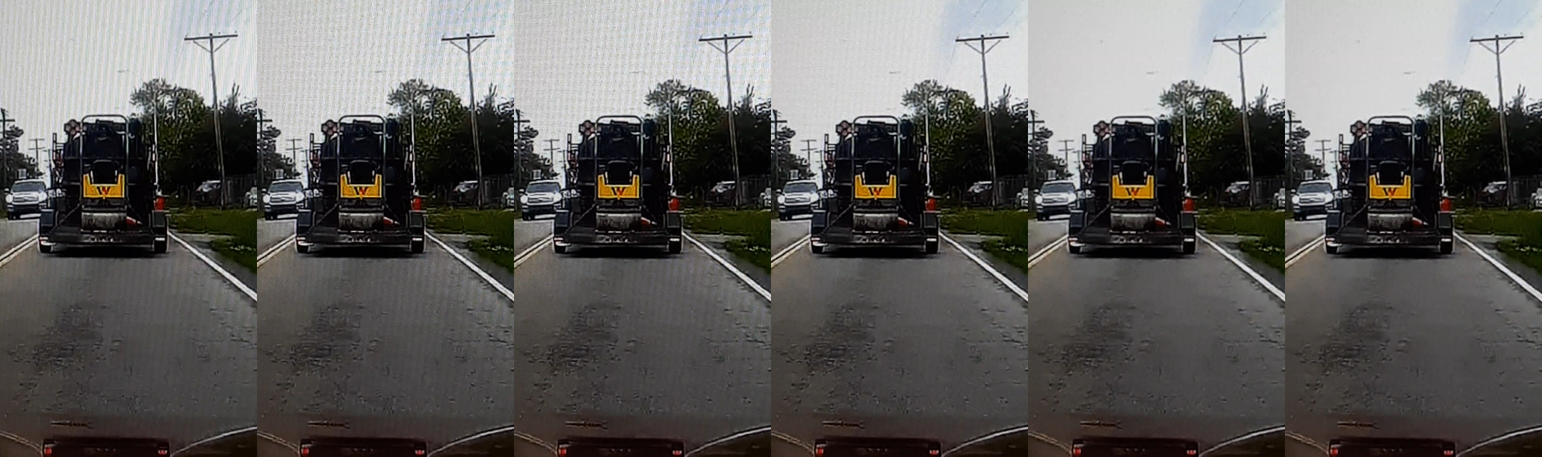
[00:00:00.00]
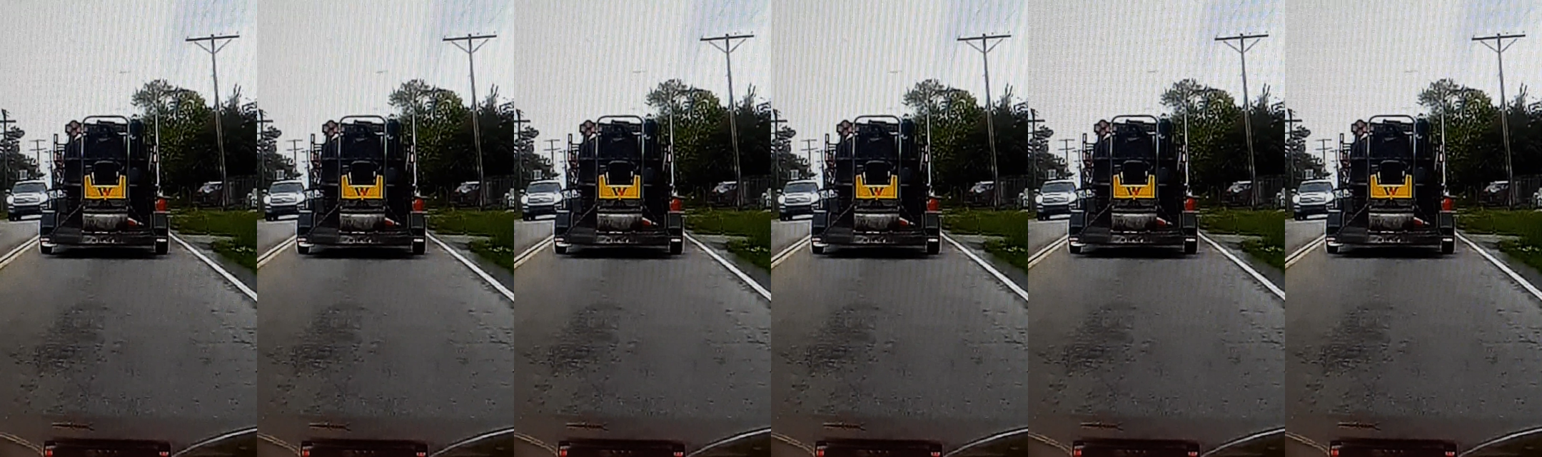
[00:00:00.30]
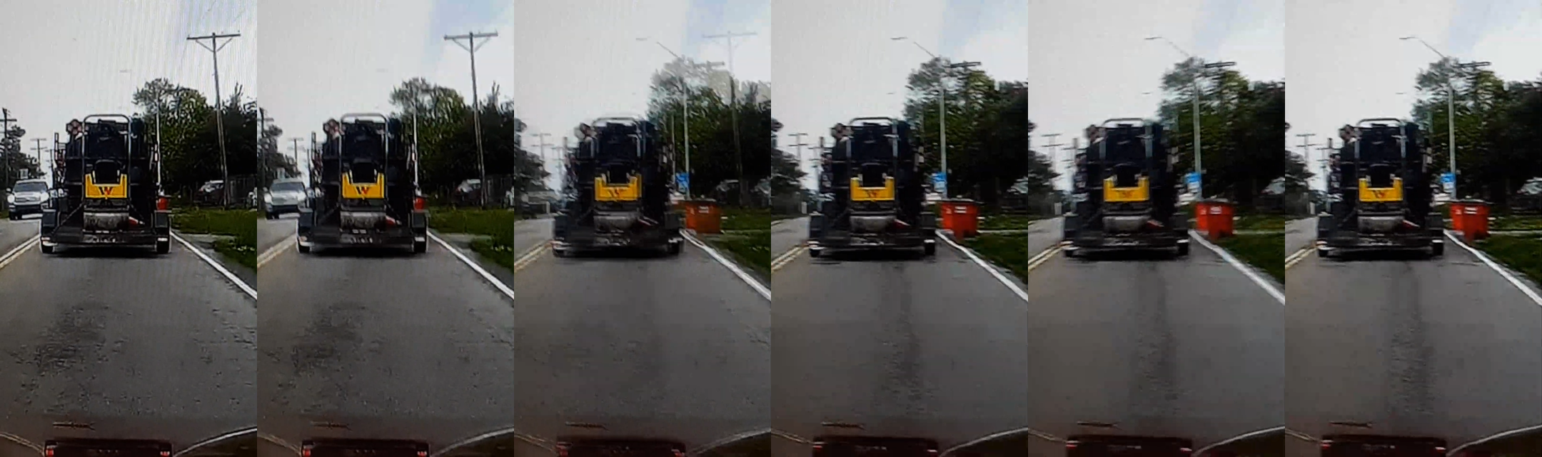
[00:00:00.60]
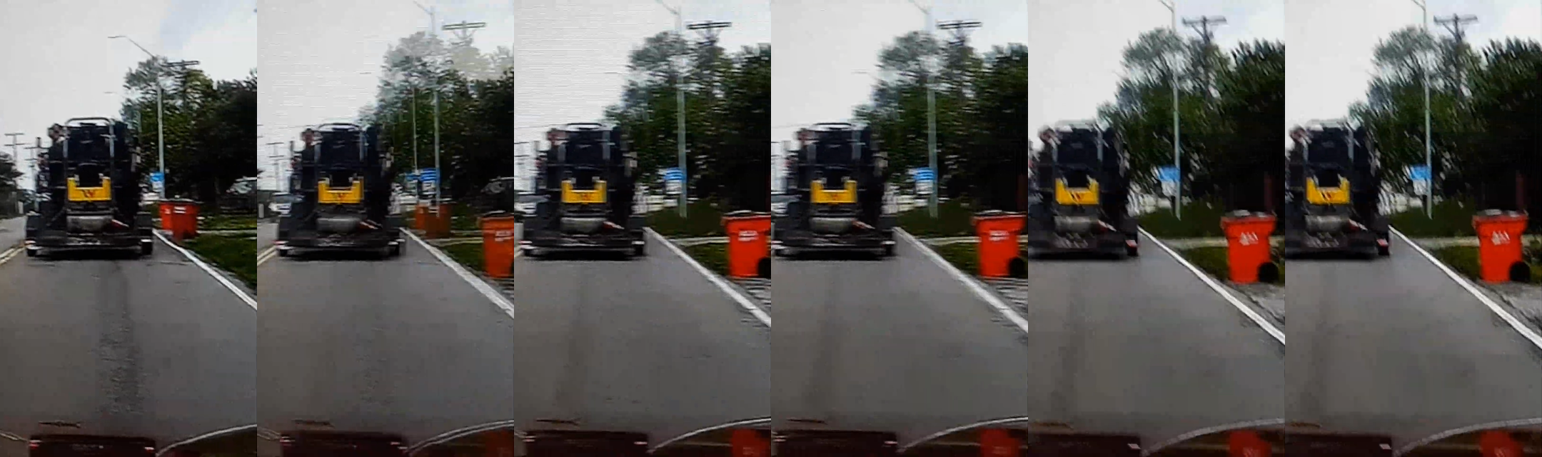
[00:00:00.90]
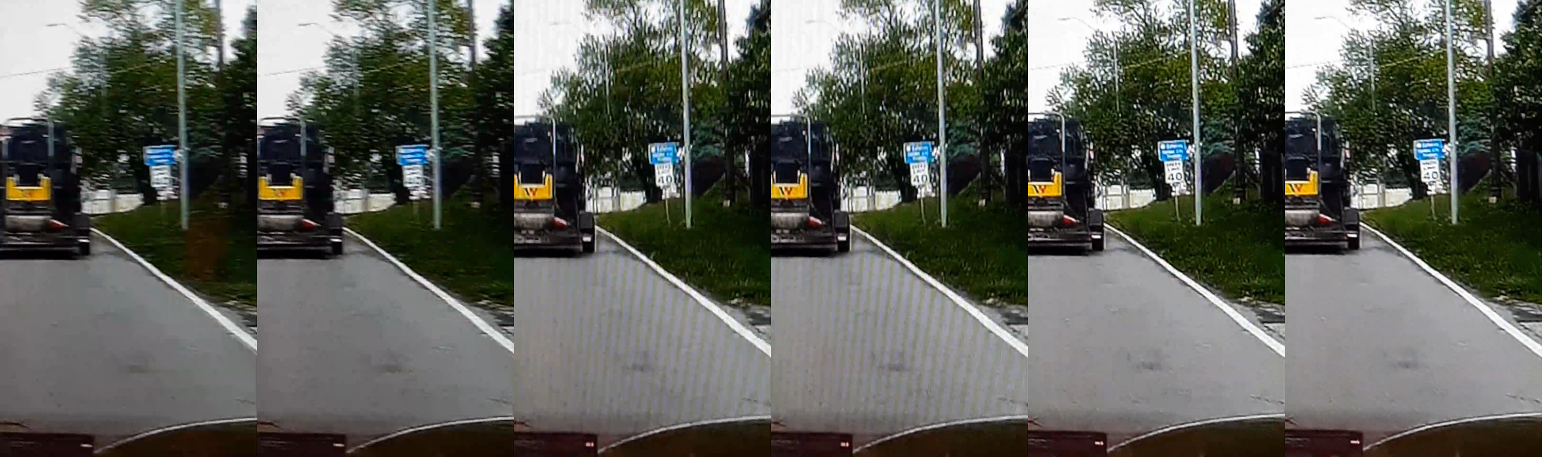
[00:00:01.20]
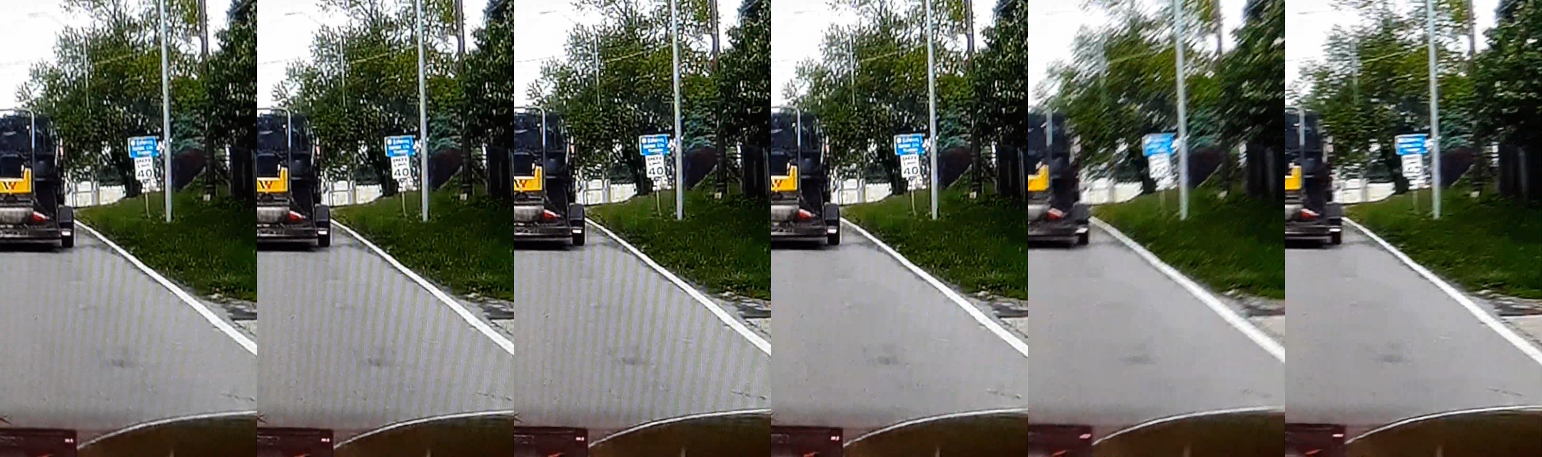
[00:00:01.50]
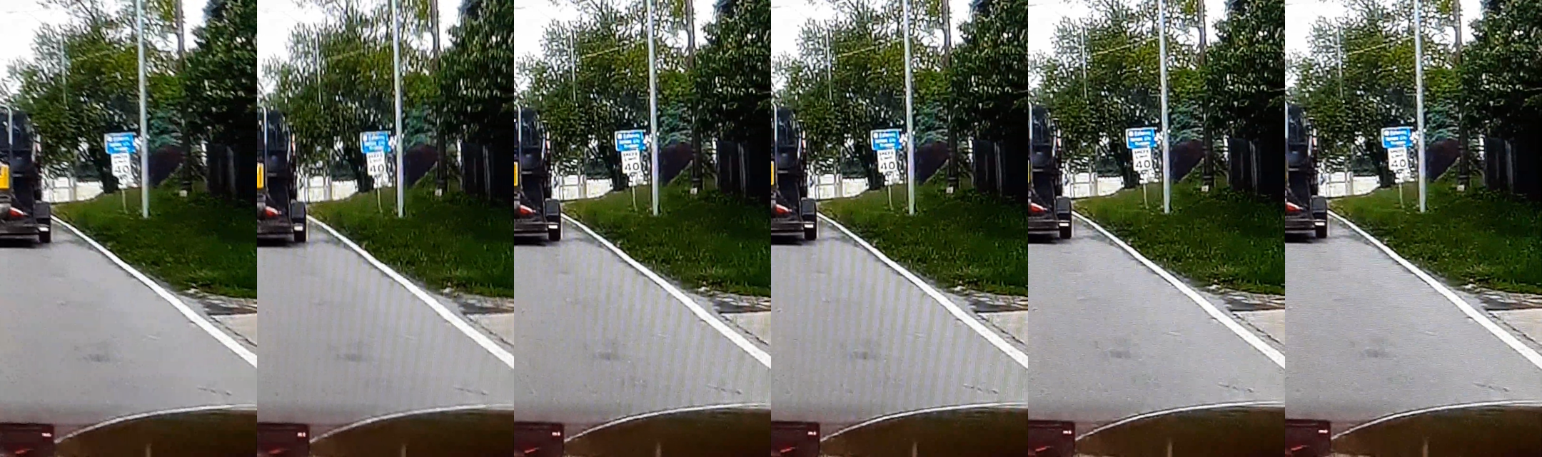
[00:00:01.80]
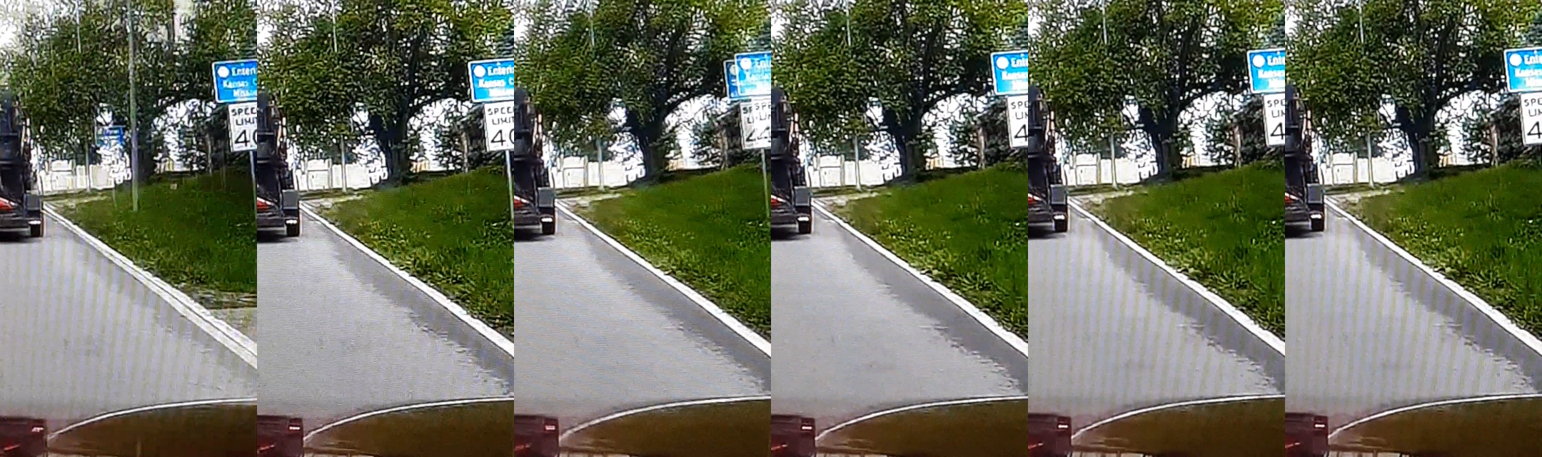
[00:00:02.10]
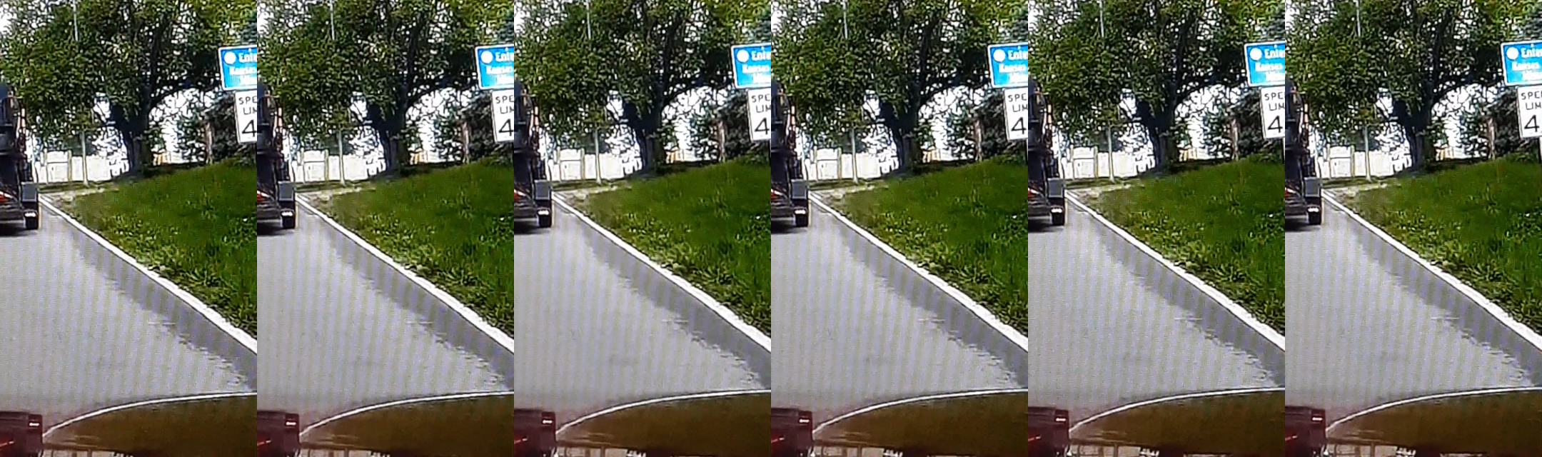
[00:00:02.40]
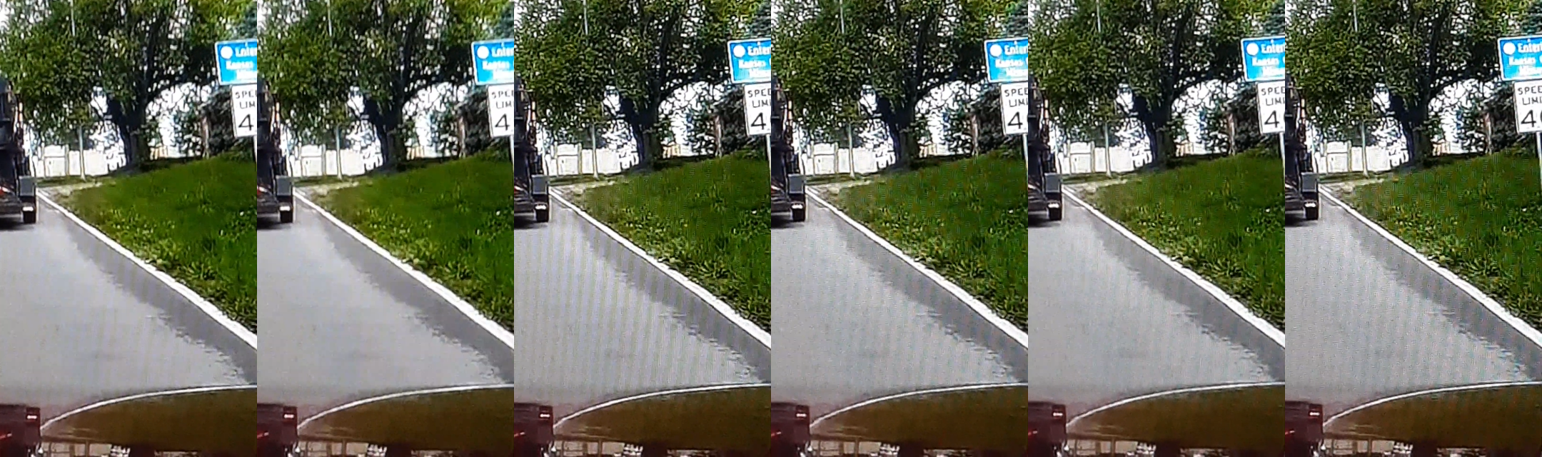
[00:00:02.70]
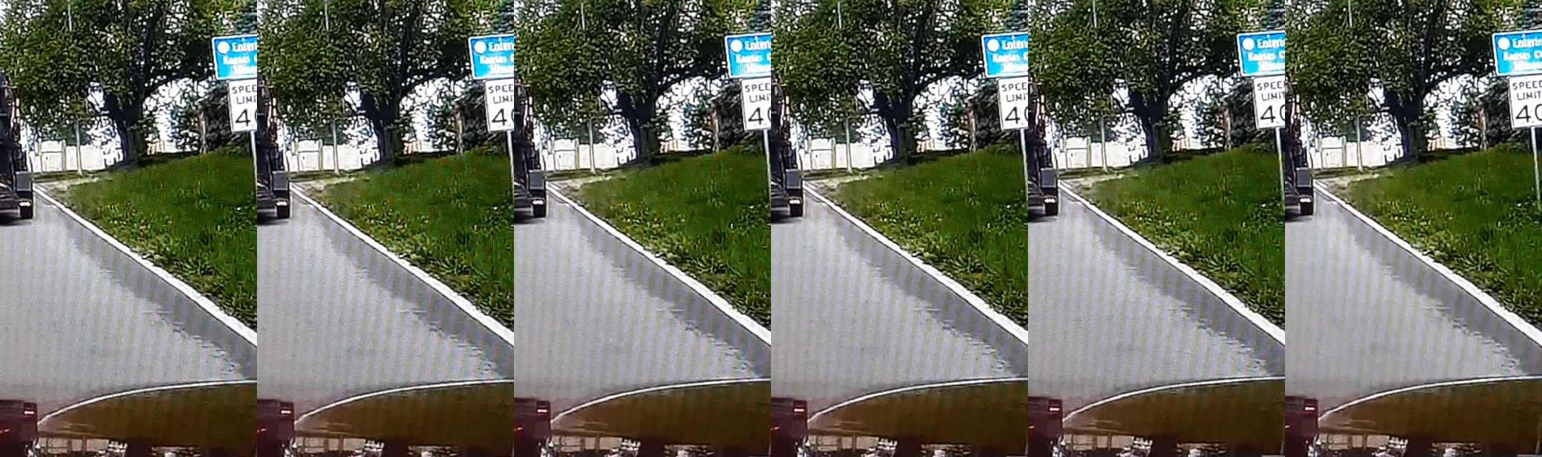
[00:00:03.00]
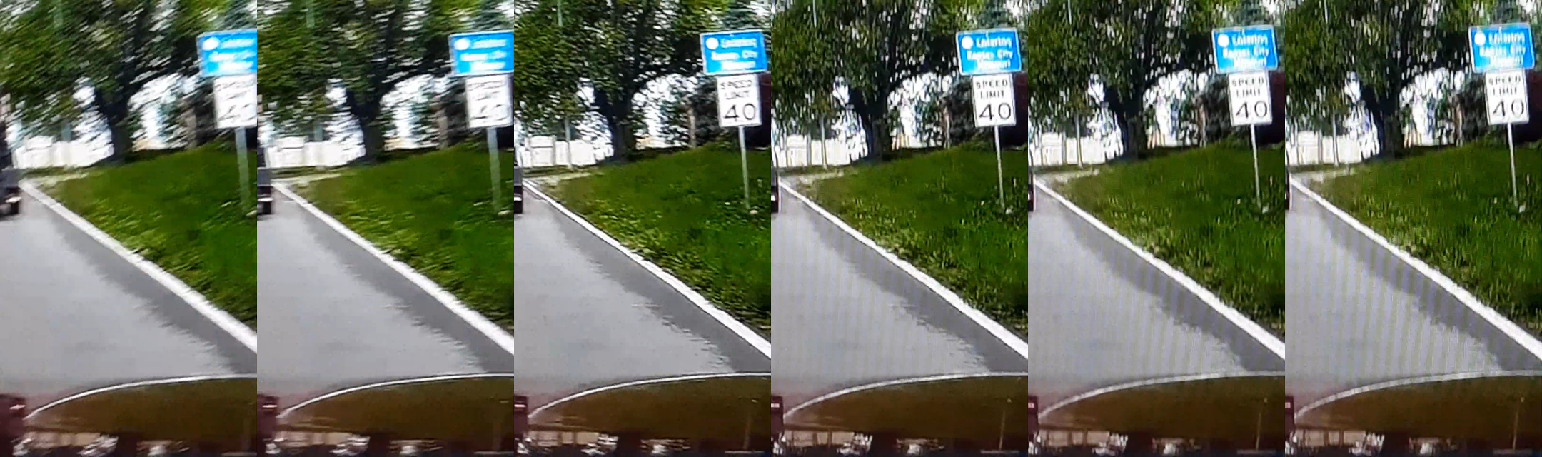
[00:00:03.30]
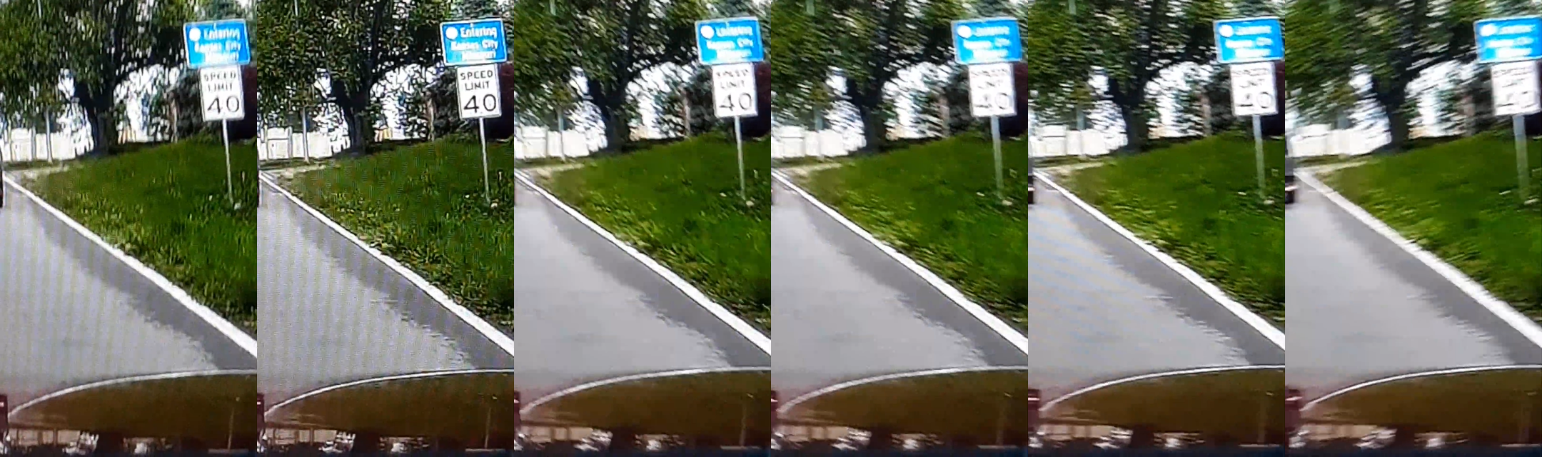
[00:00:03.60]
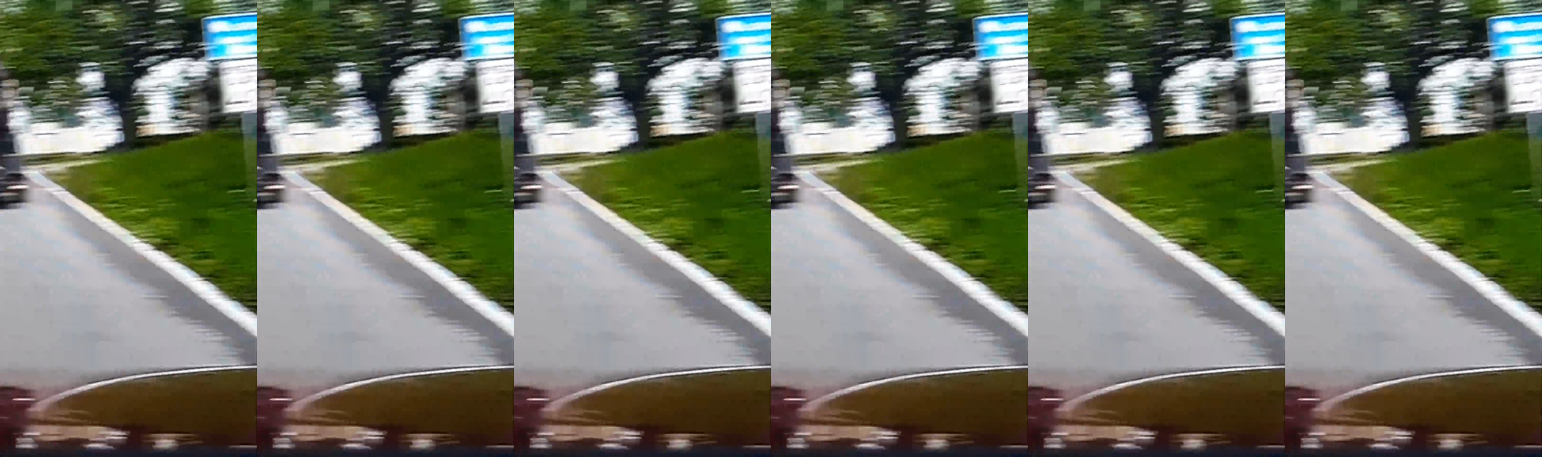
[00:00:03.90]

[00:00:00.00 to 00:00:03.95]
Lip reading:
(no speaker visible)